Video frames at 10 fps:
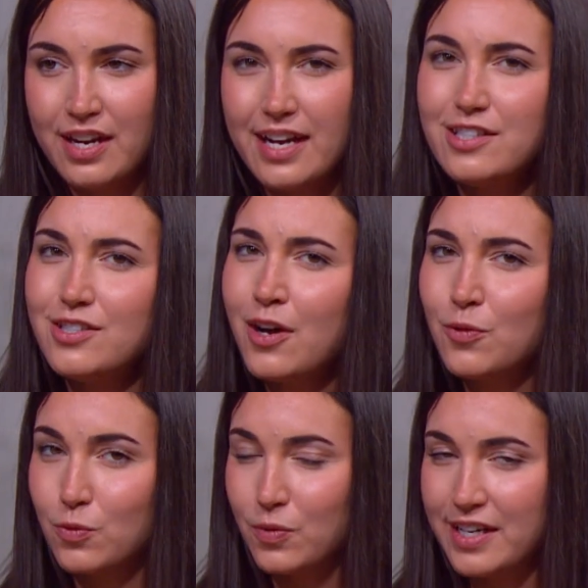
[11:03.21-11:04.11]
It's
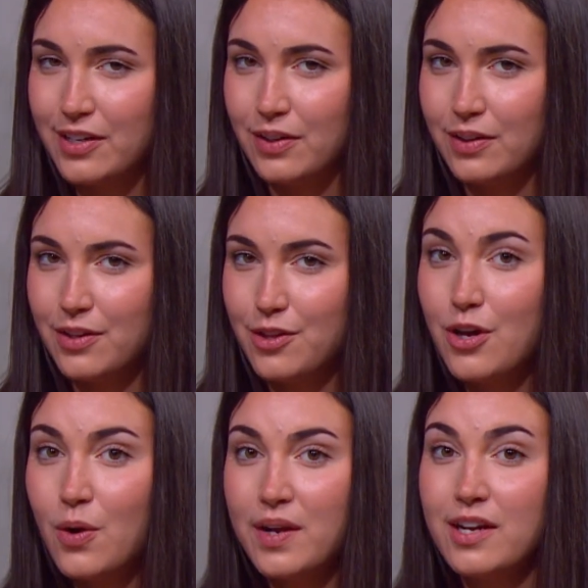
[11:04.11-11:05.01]
not real,
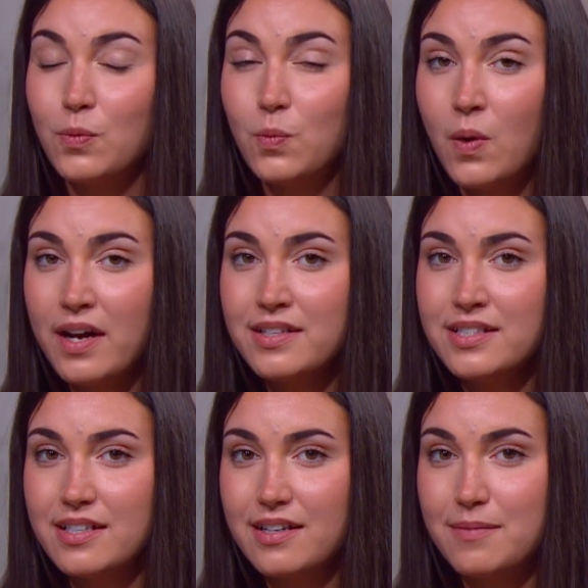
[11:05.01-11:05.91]
though it
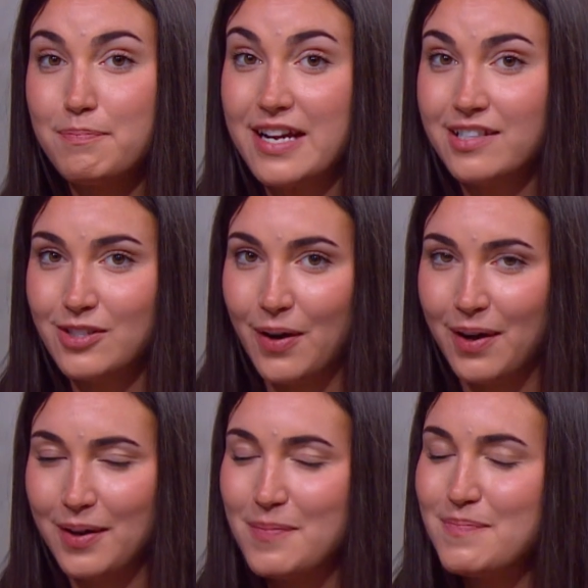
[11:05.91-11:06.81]
was based
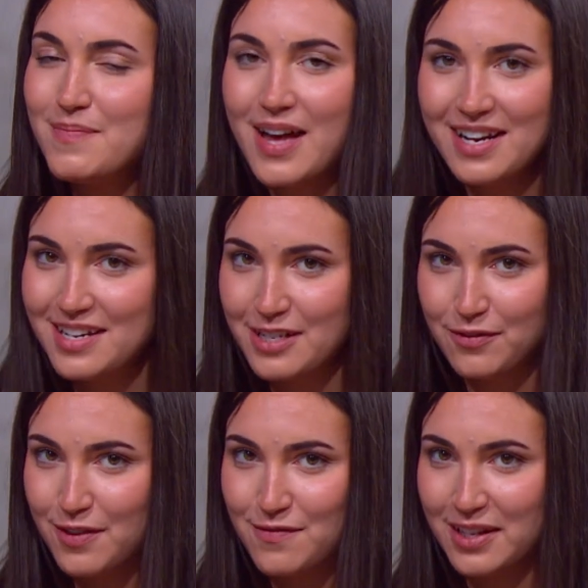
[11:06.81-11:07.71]
on many
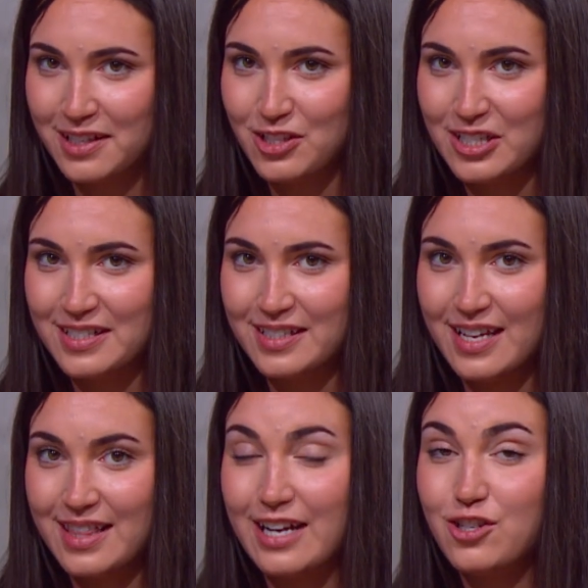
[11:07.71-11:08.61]
different villages
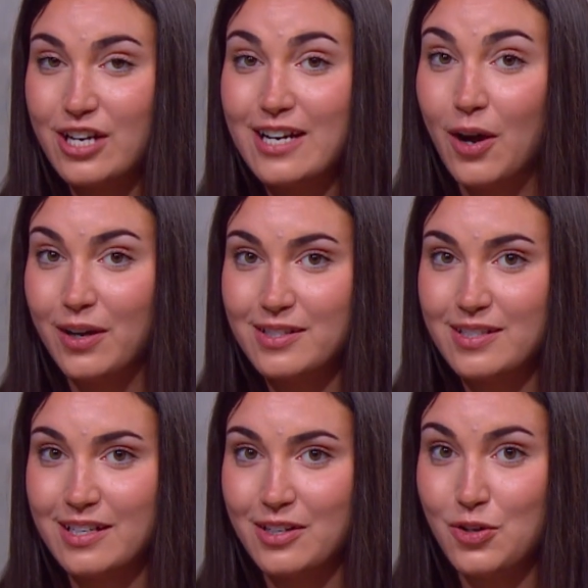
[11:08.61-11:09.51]
that Jane
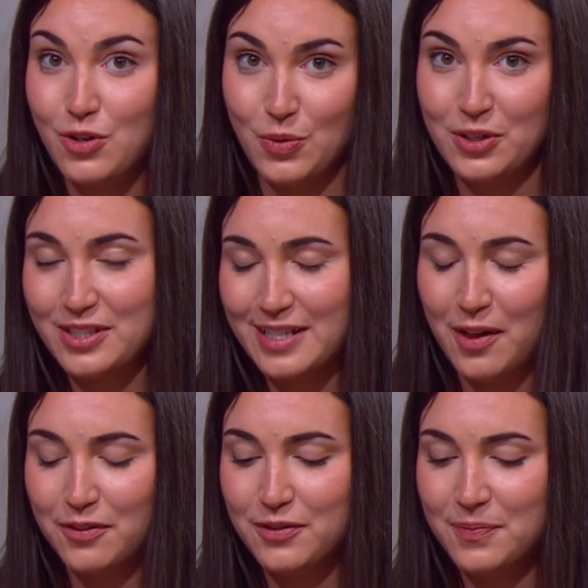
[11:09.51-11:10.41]
Austen knew herself.